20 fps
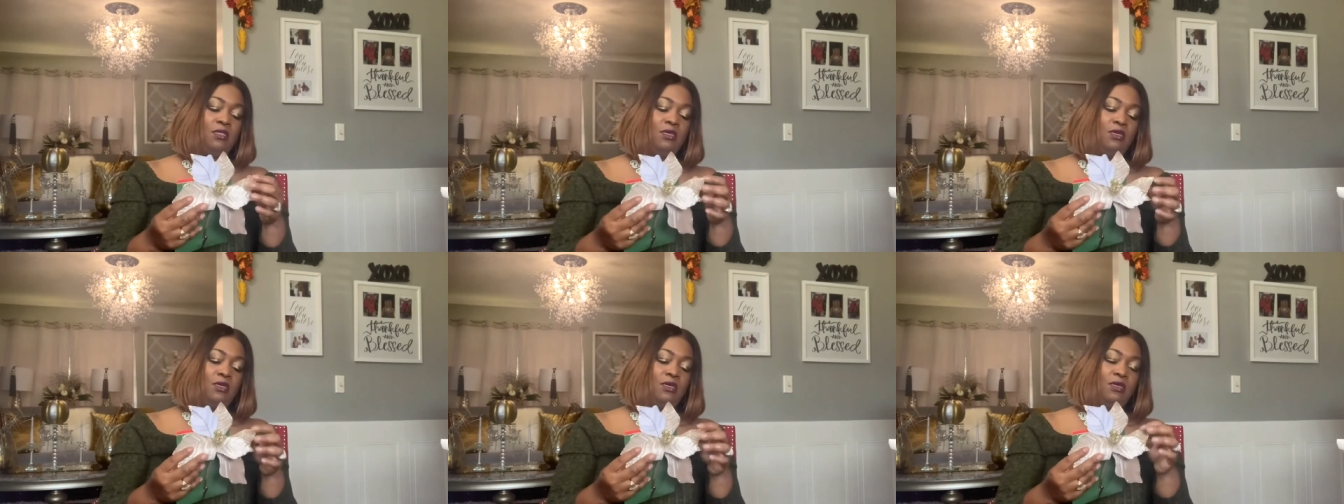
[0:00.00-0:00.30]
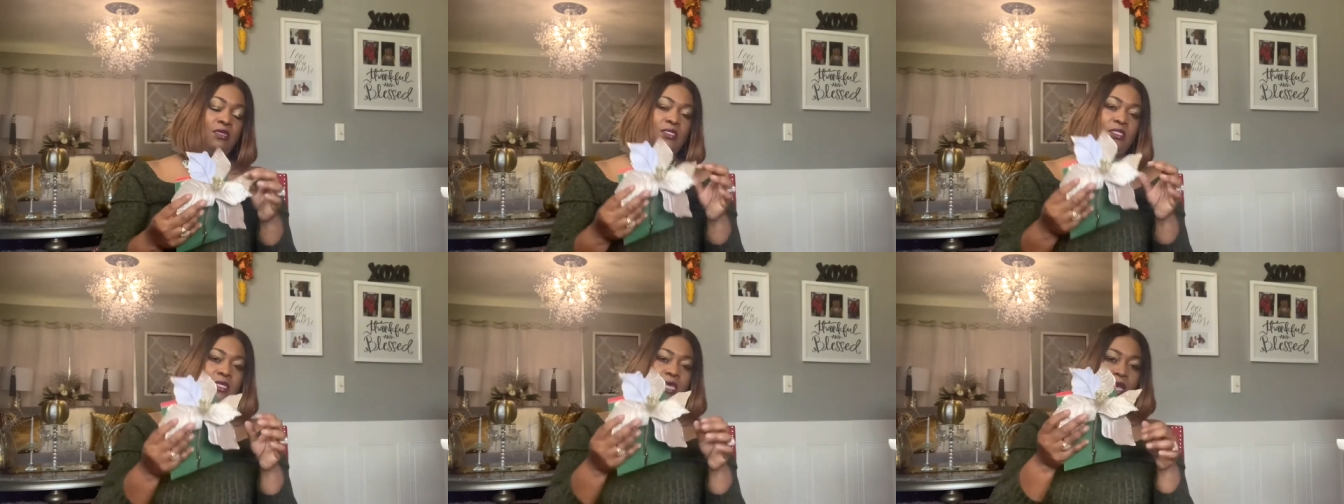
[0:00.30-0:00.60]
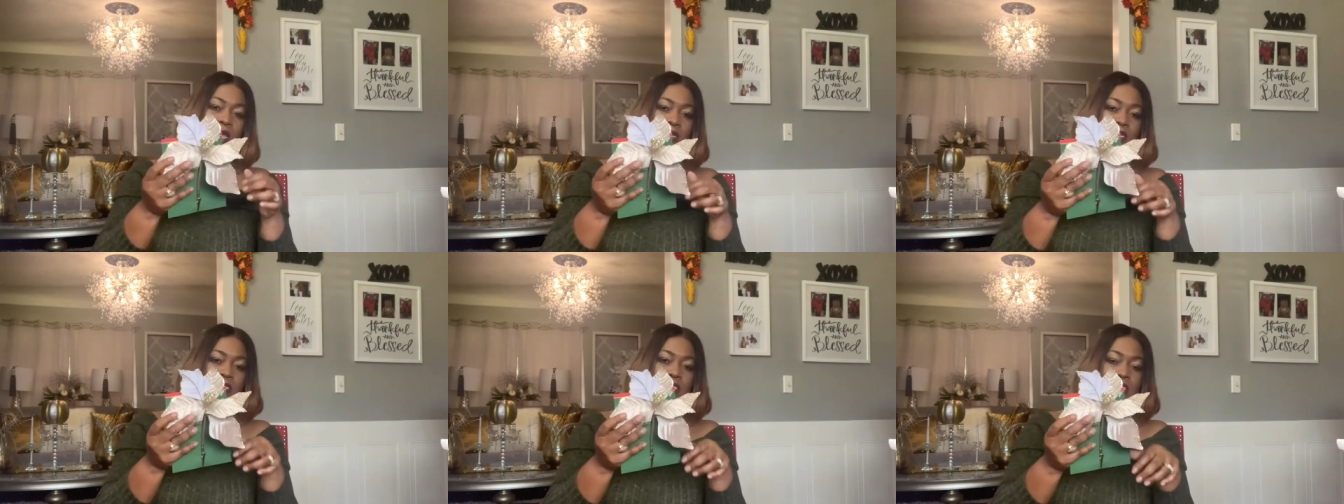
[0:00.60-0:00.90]
It's
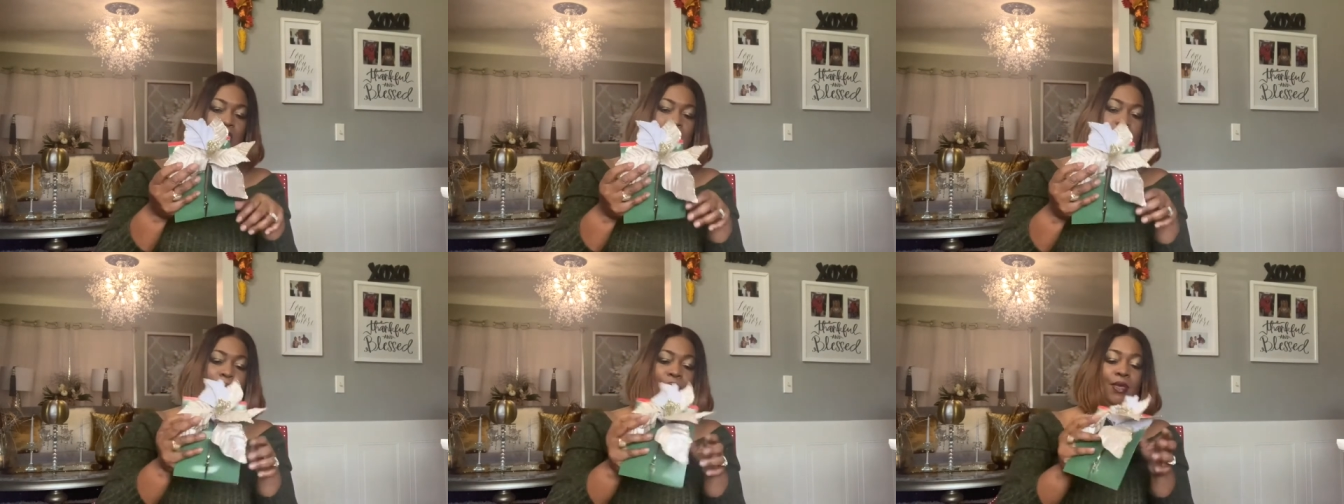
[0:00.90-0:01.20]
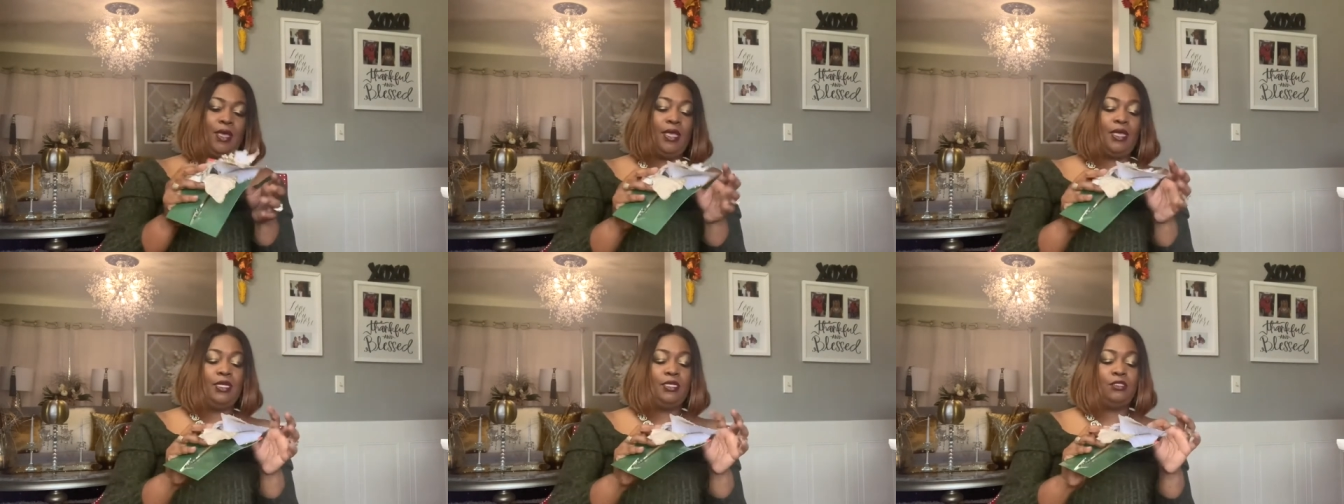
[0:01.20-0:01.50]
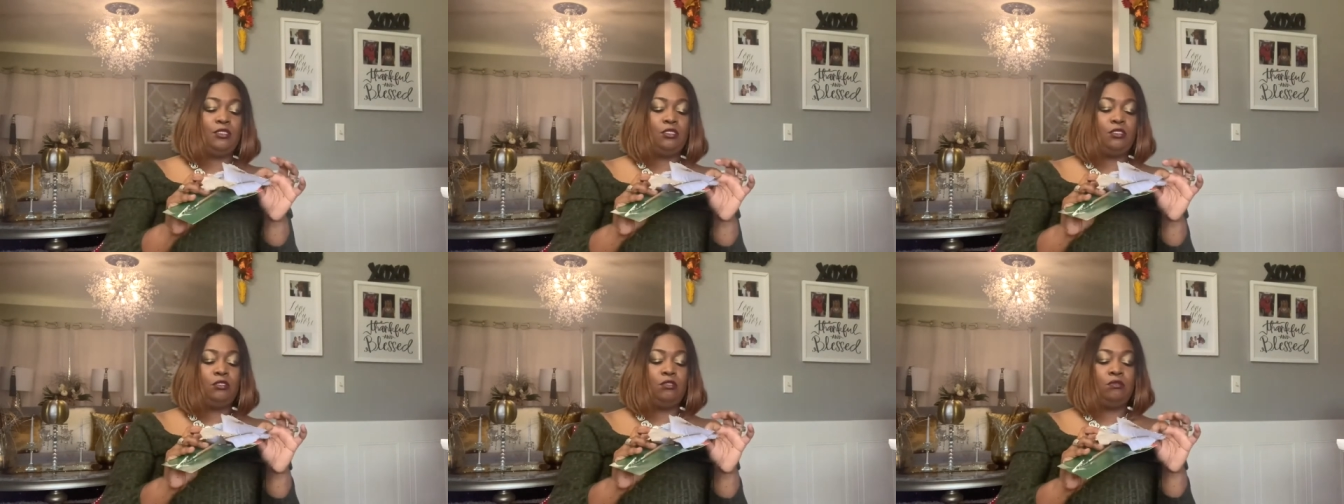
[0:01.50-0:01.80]
kind of champagne
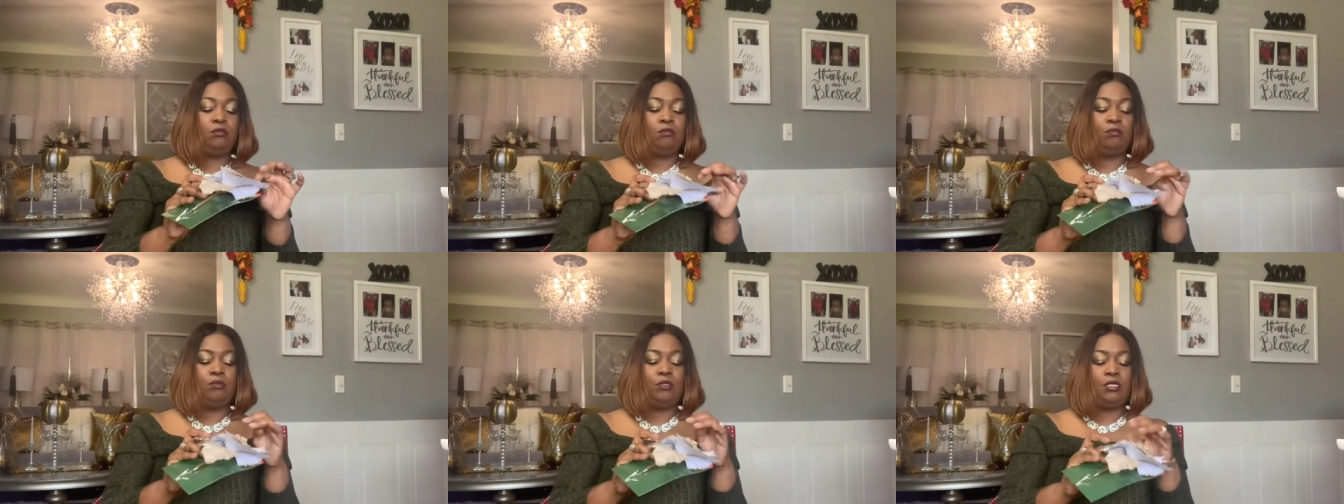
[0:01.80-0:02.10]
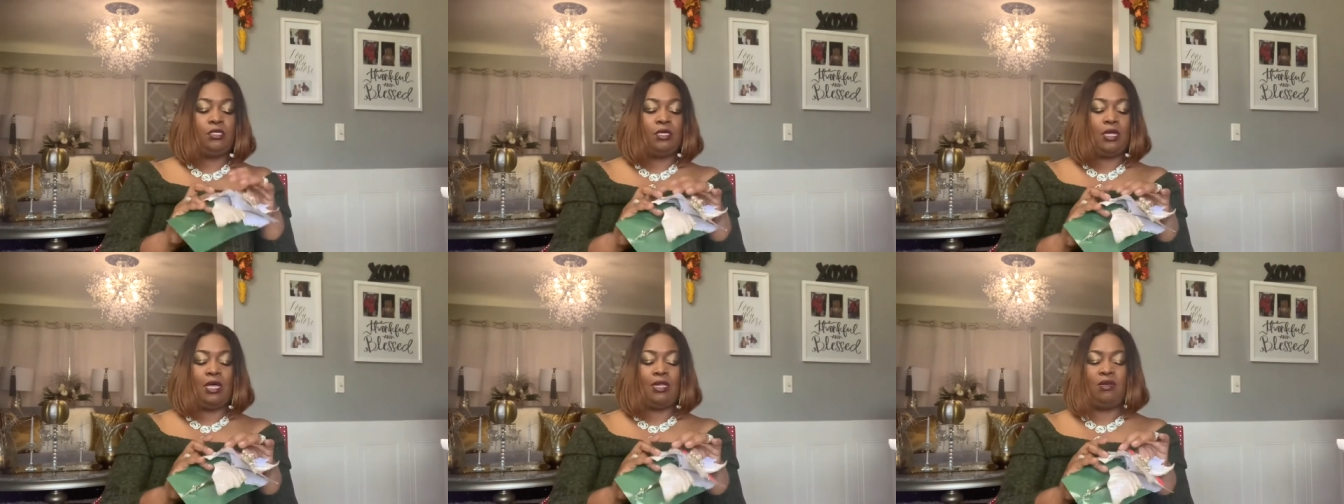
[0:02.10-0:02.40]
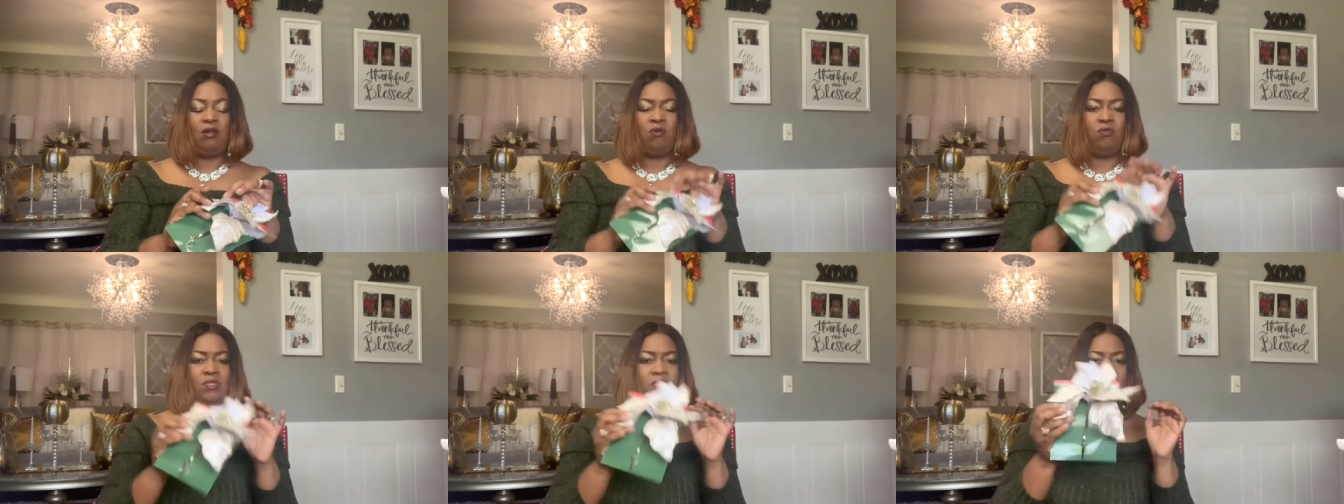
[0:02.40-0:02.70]
too, but I
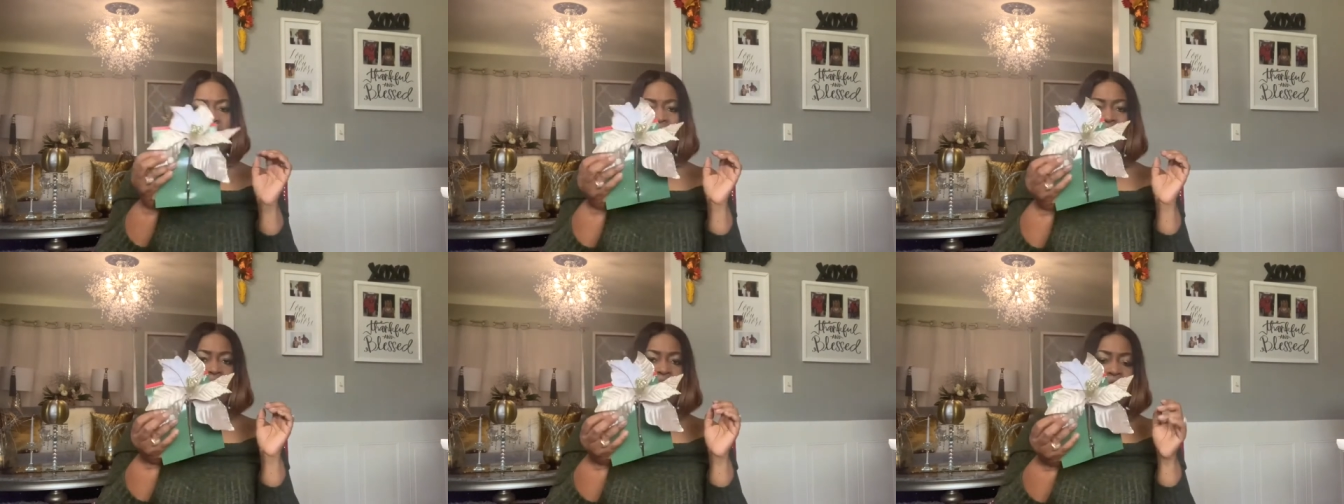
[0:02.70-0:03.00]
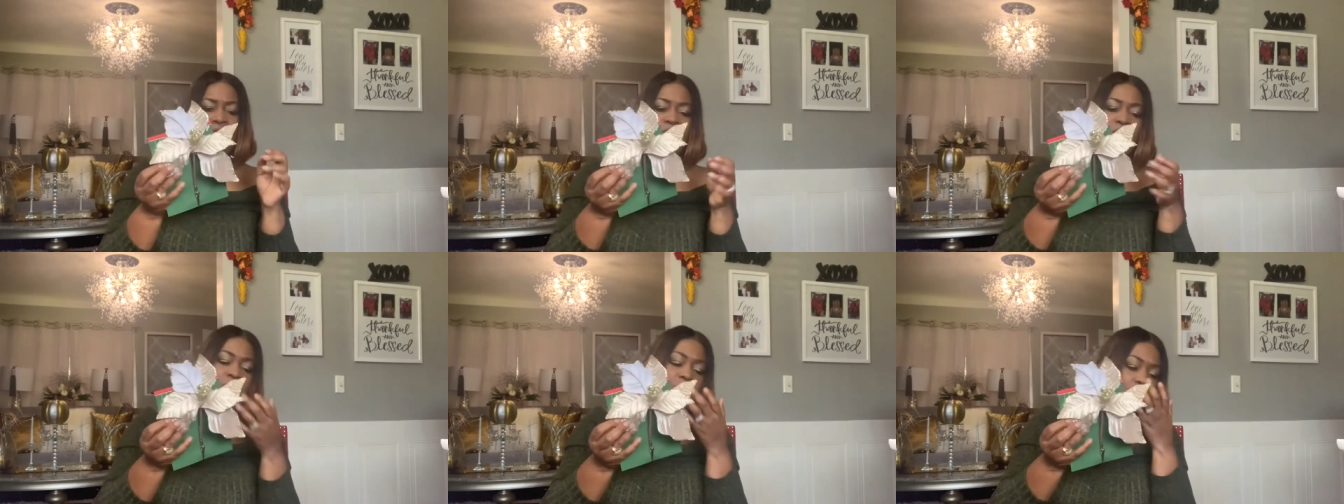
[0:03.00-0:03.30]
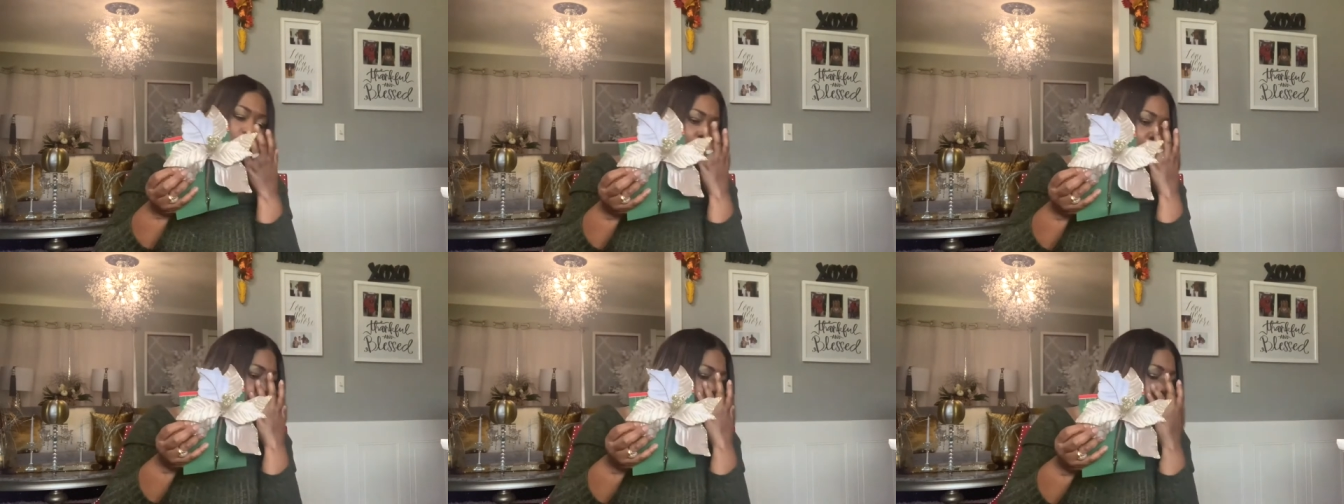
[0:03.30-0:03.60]
know it's not rose
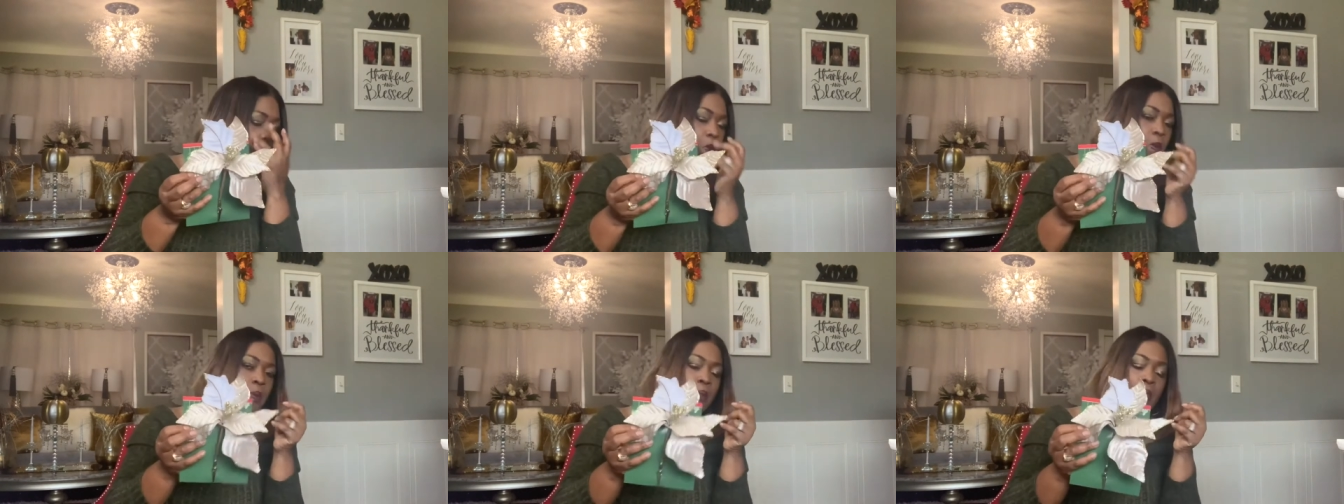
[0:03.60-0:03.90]
gold